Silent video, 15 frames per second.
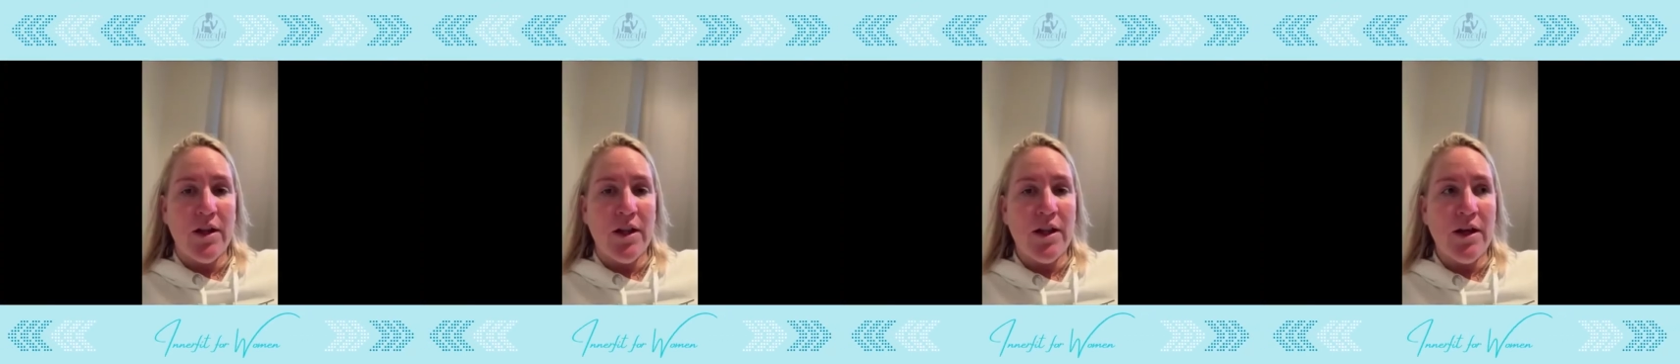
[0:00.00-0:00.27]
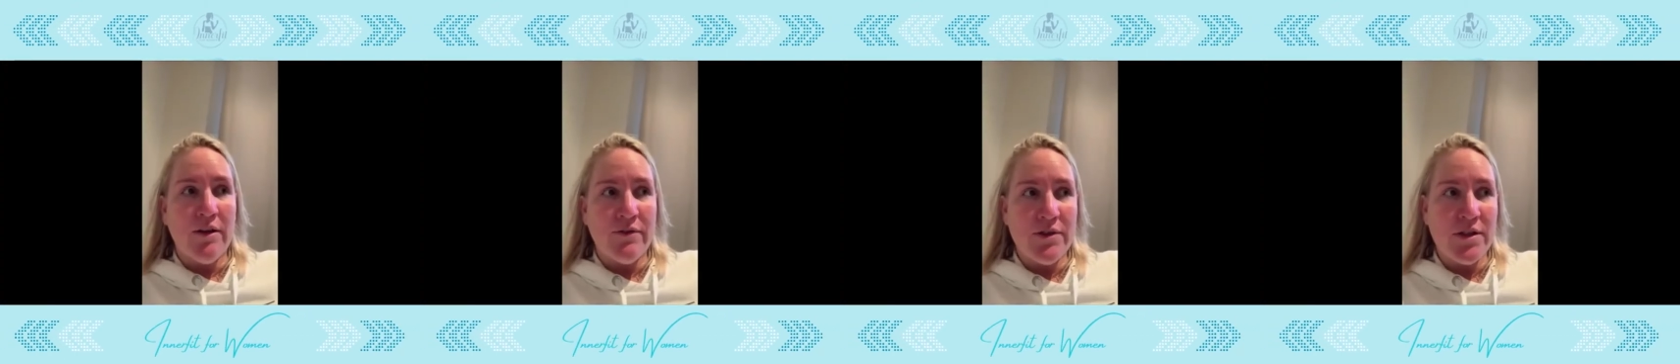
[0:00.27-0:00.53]

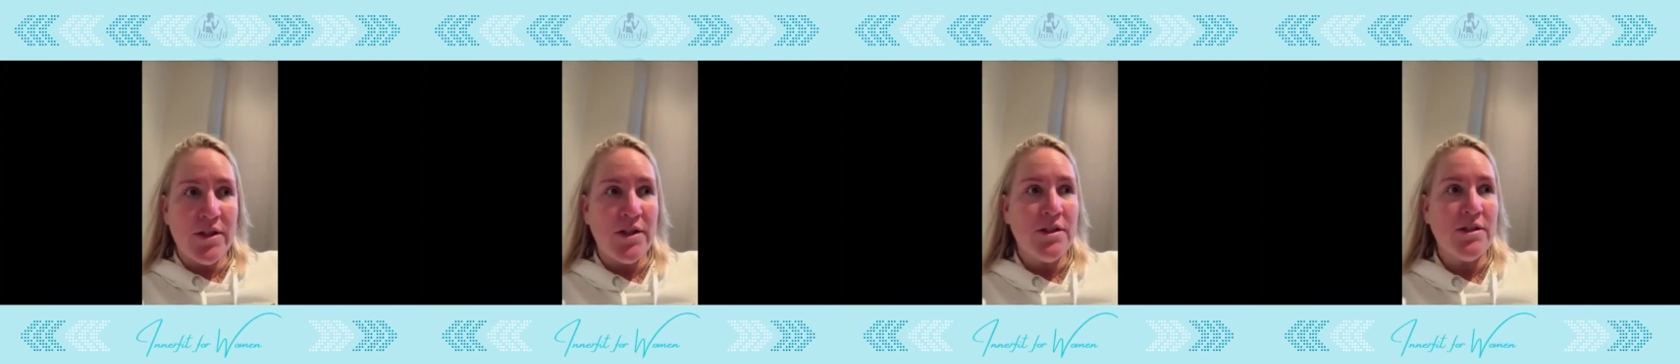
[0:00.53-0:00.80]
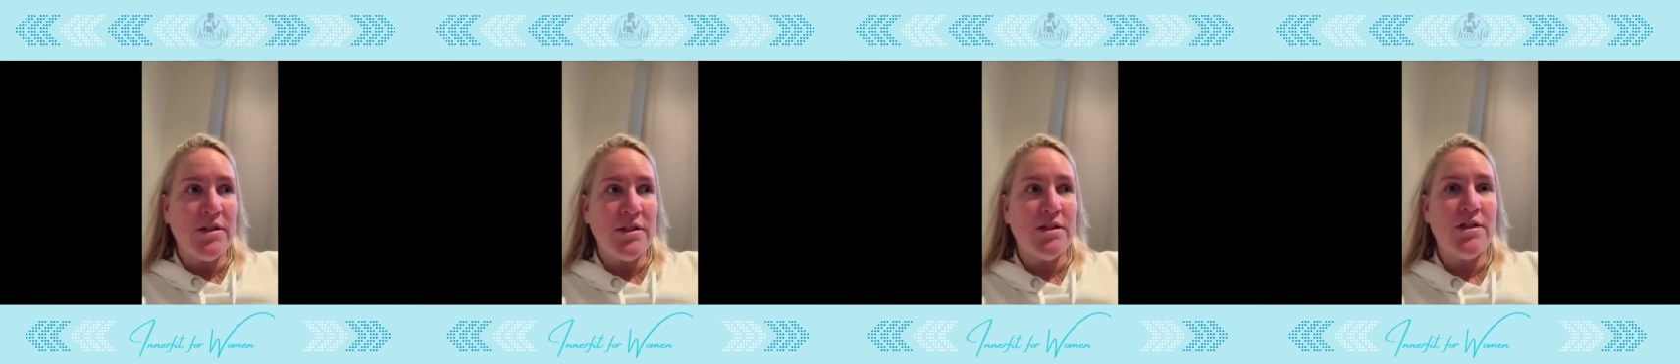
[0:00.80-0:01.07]
Love
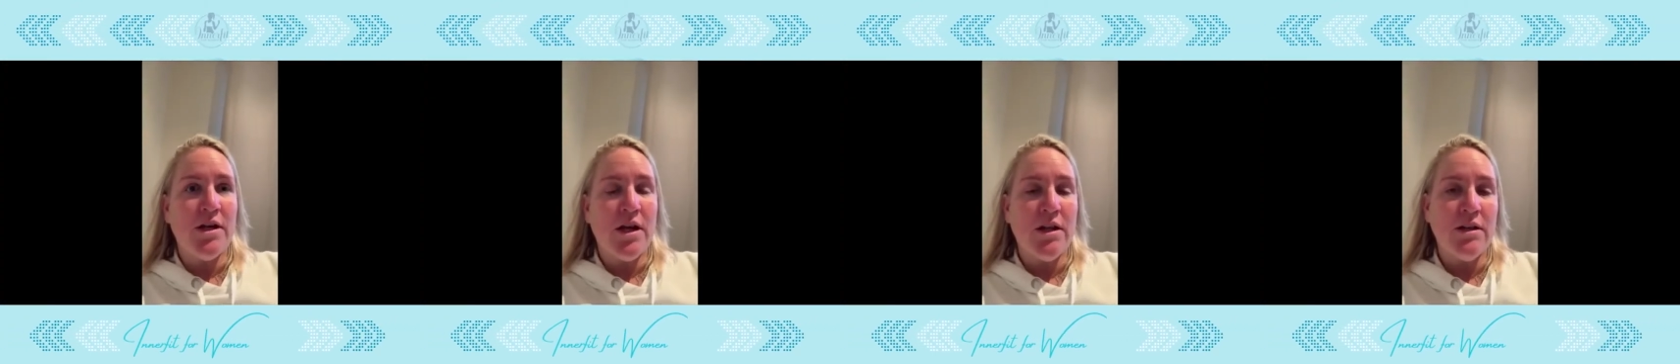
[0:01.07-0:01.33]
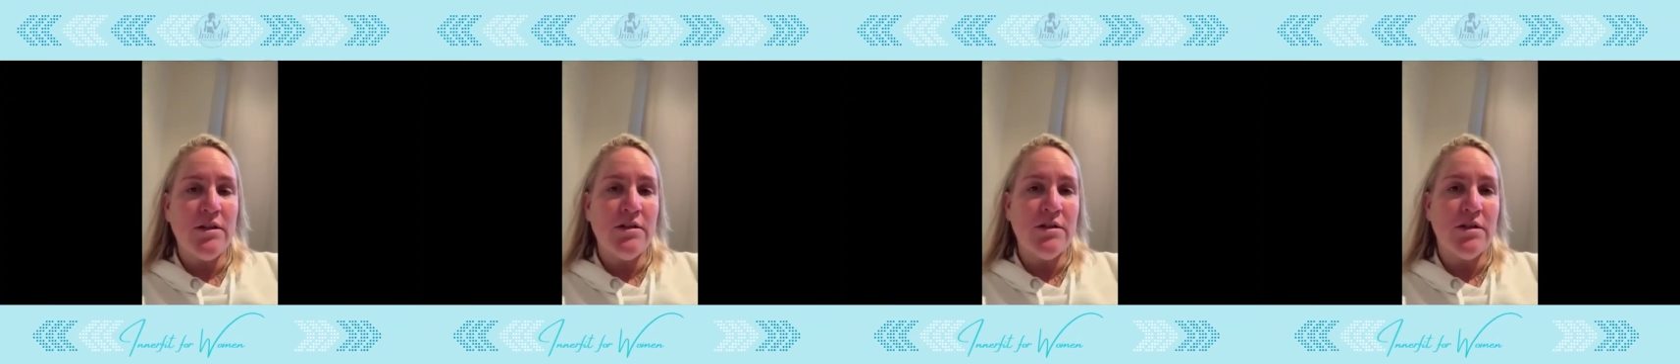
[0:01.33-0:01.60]
this
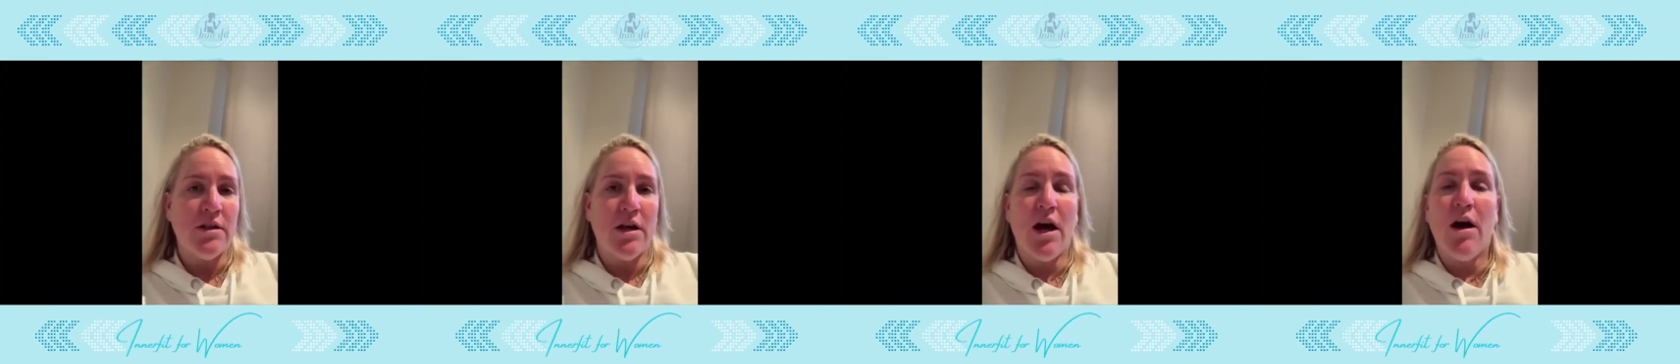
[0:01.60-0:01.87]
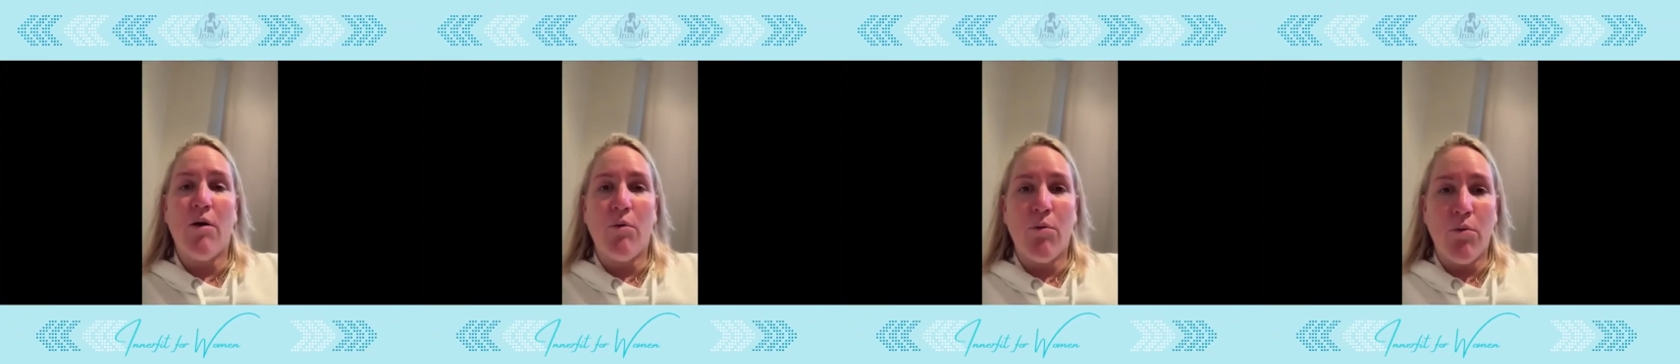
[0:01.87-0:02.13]
challenge. I
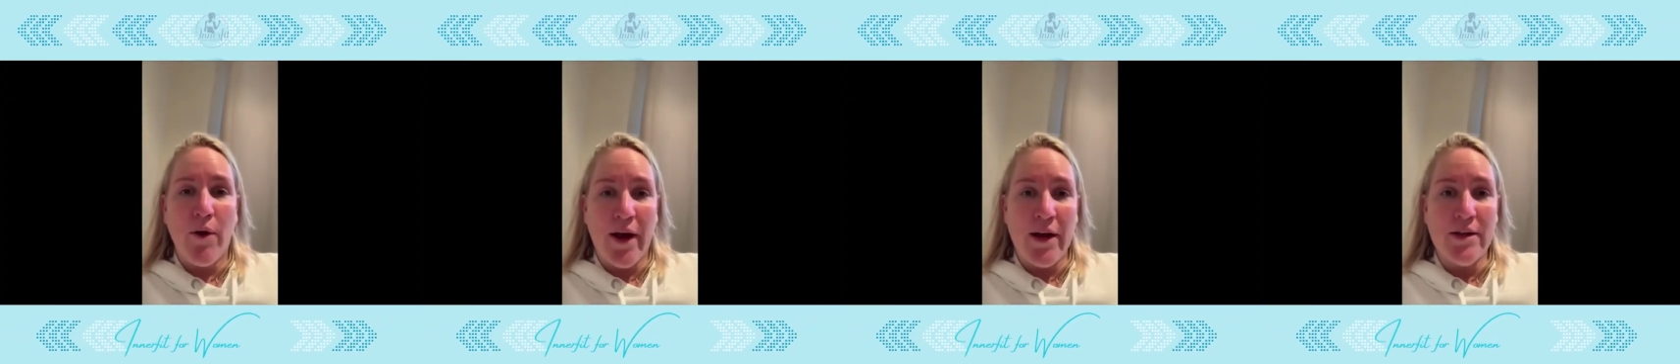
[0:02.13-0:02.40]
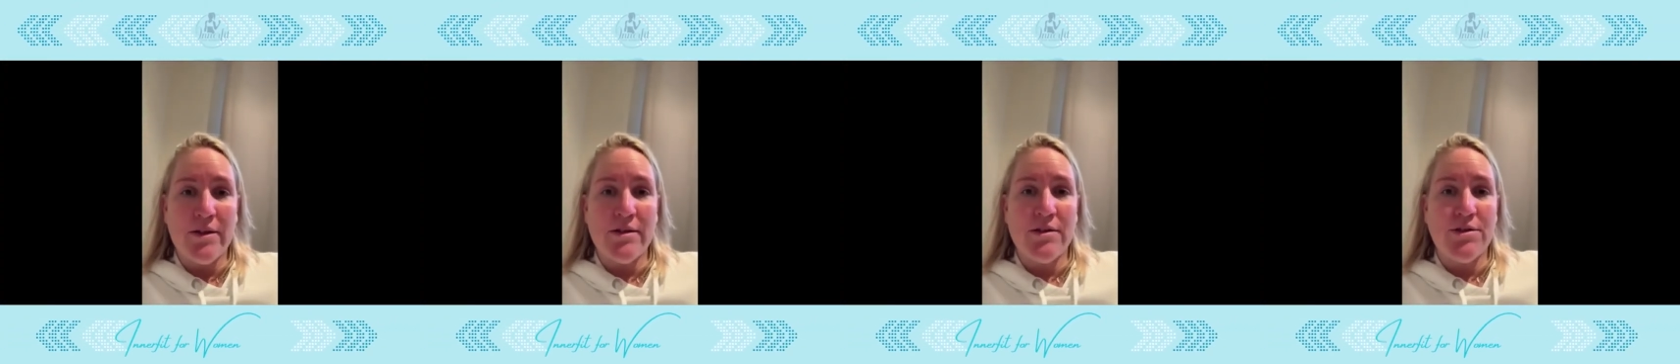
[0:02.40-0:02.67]
can't
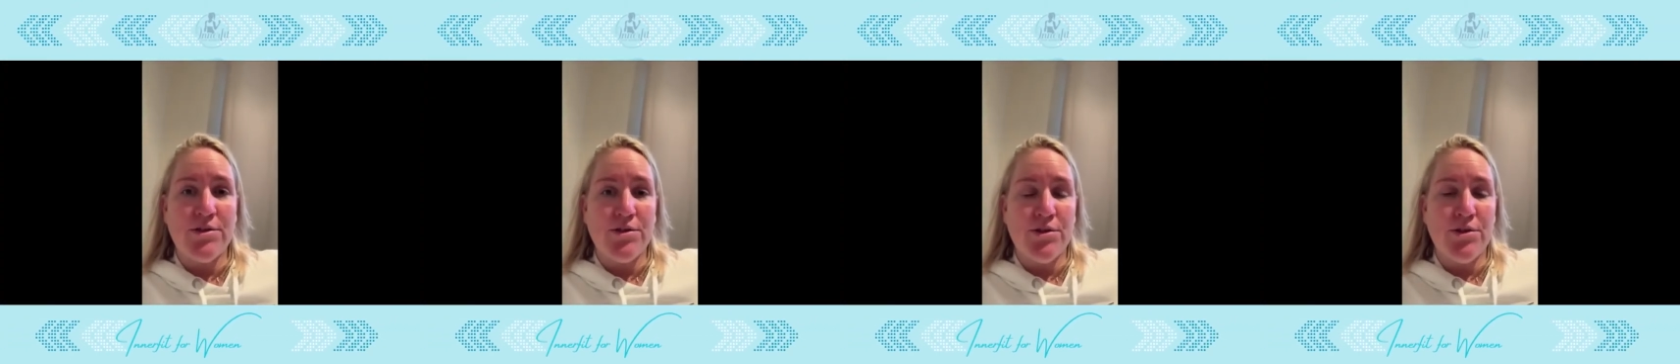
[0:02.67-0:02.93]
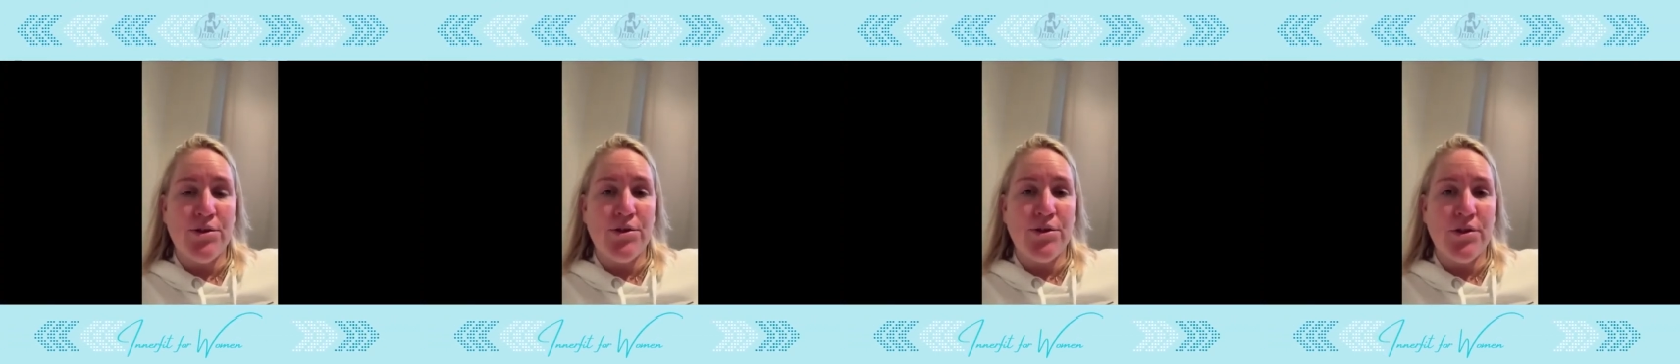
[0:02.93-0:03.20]
wait
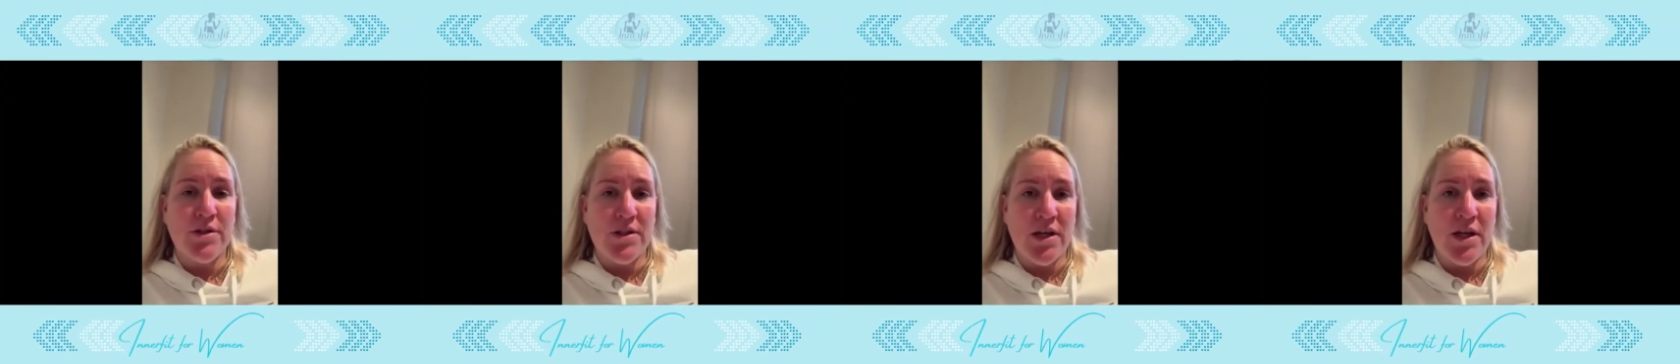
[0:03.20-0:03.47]
to